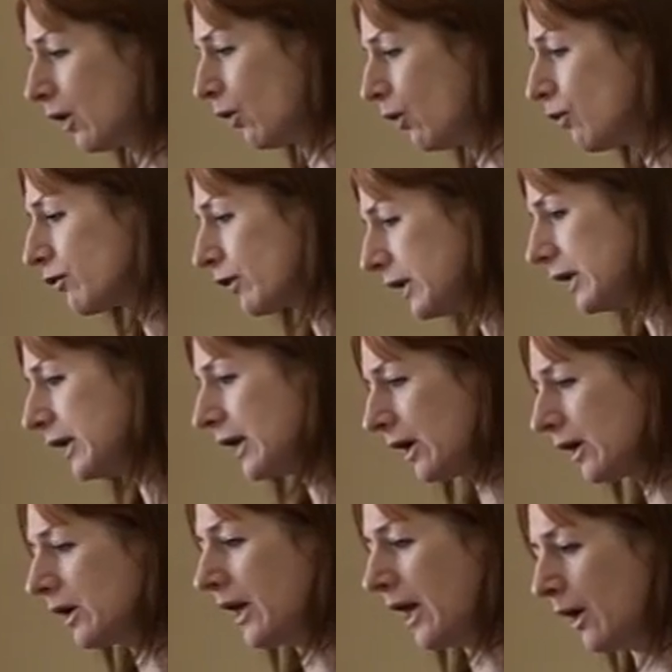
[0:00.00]
over a
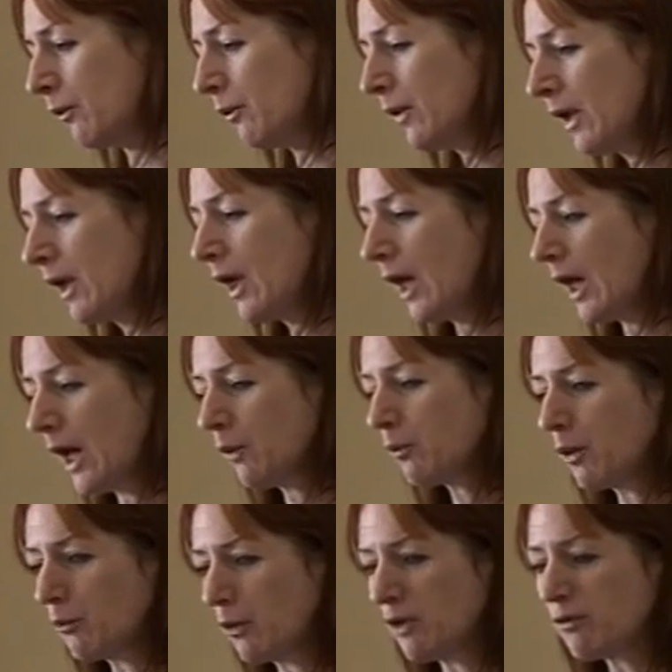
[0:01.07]
year
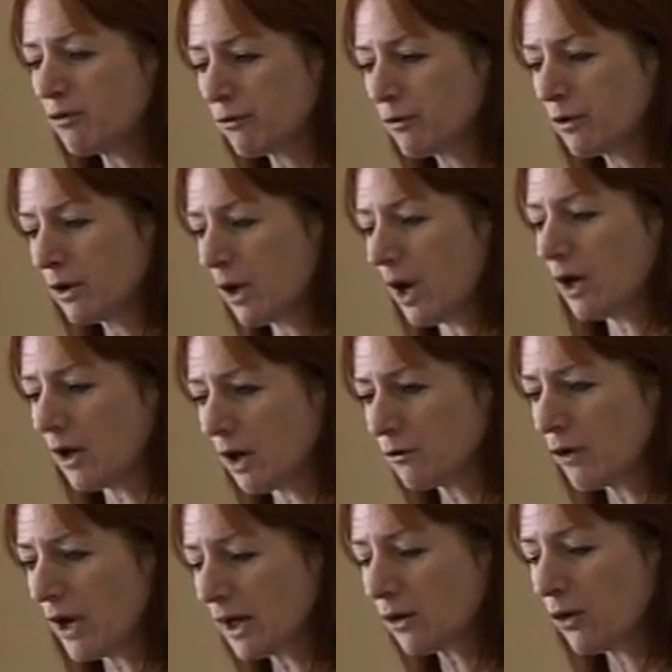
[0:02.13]
now, when we've gone
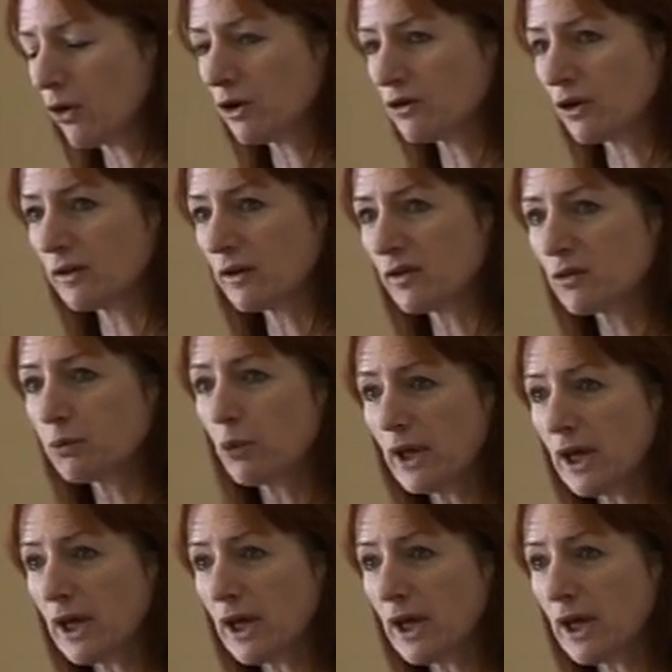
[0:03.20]
on record on this.